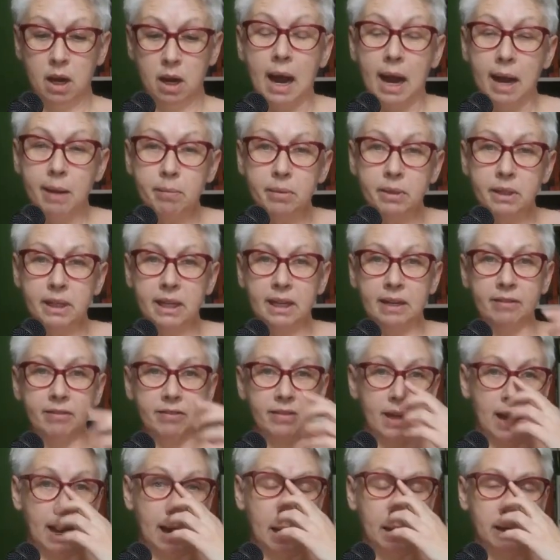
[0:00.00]
I believe
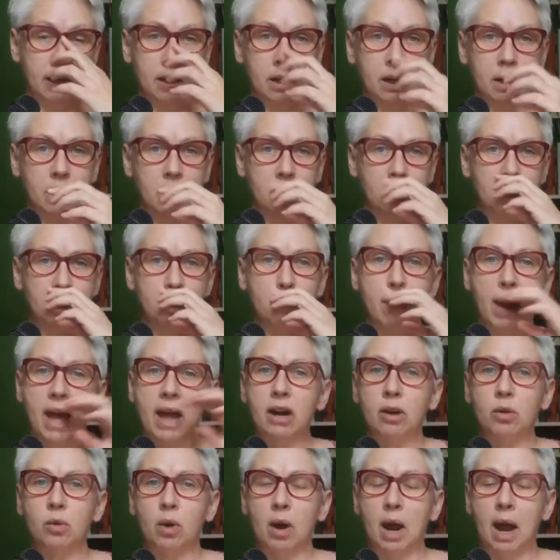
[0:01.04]
that no
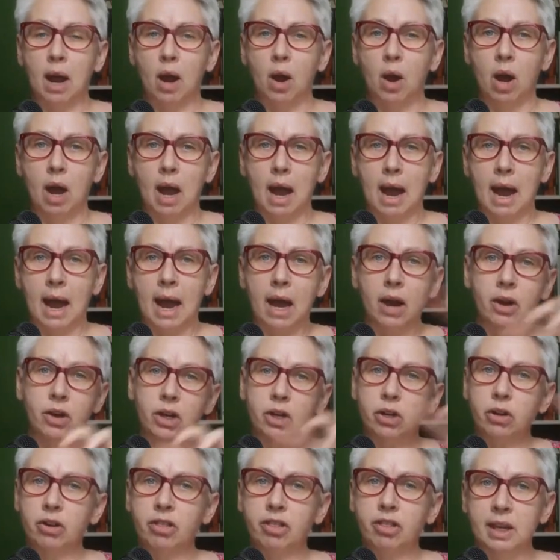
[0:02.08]
matter how
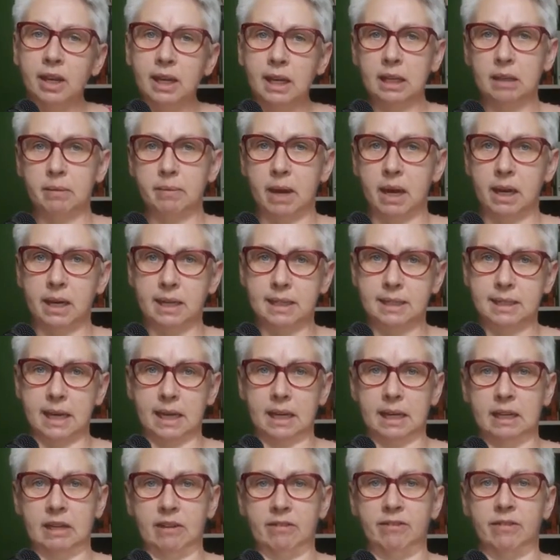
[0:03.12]
you're thinking about
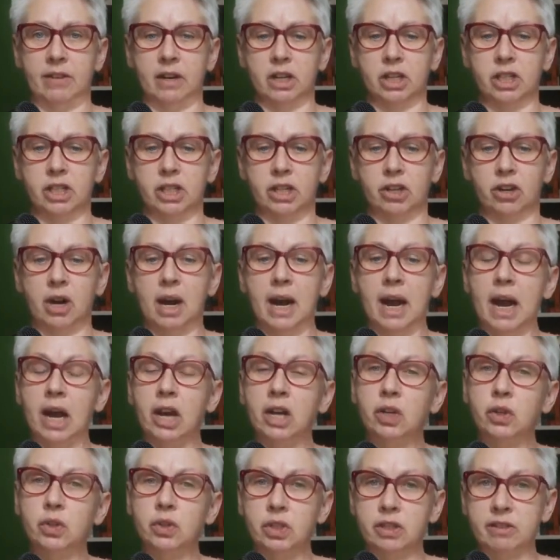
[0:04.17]
executive function or how
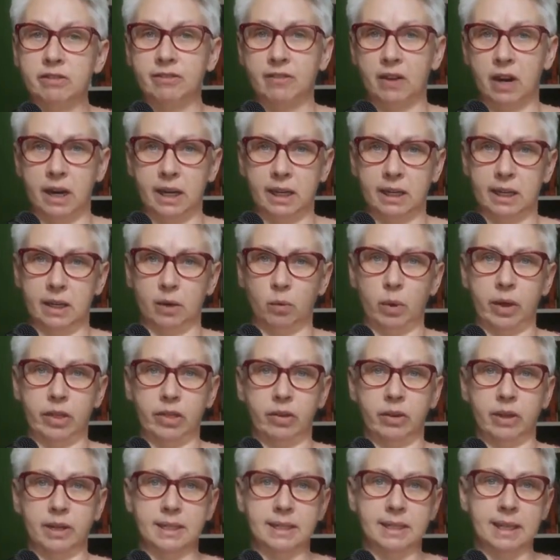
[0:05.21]
you define it,
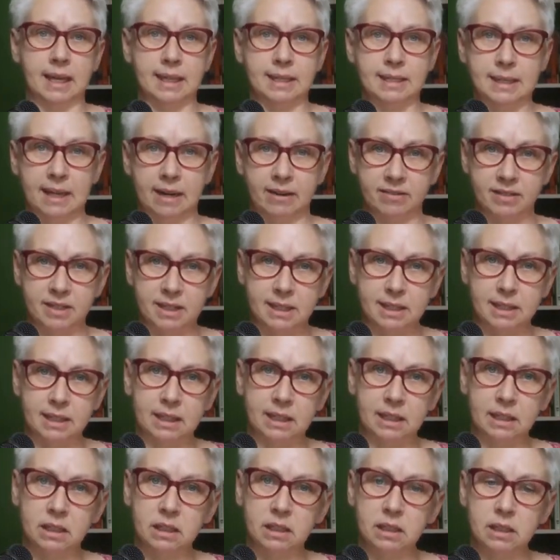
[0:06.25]
whether it's that set of
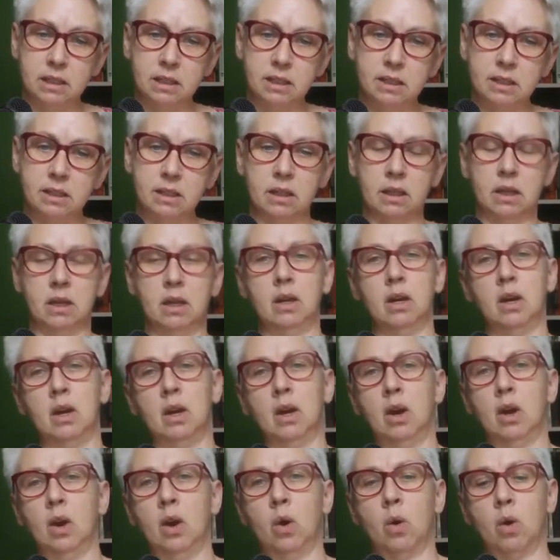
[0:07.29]
skills
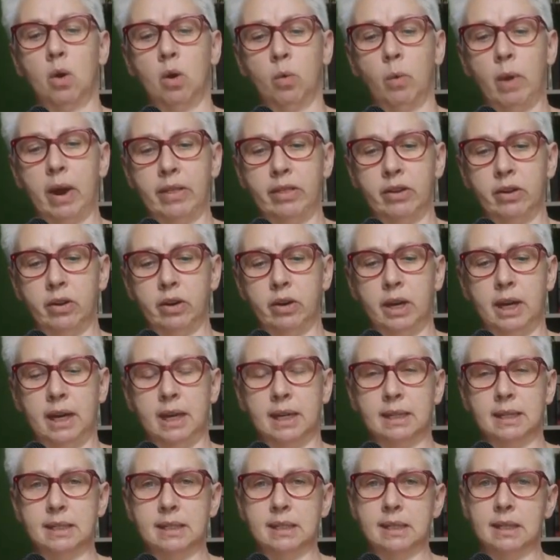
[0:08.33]
or whether
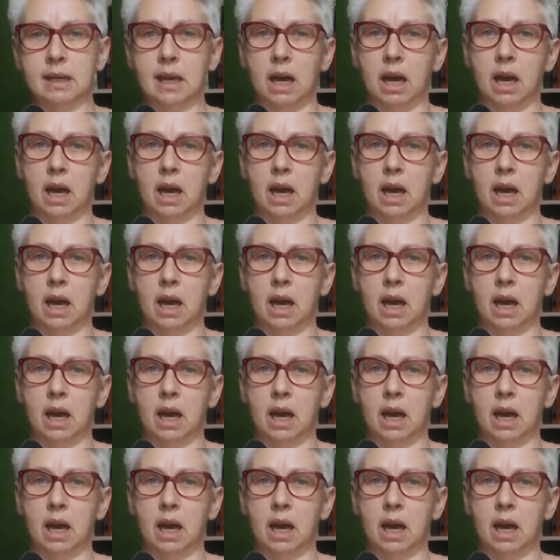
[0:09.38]
it's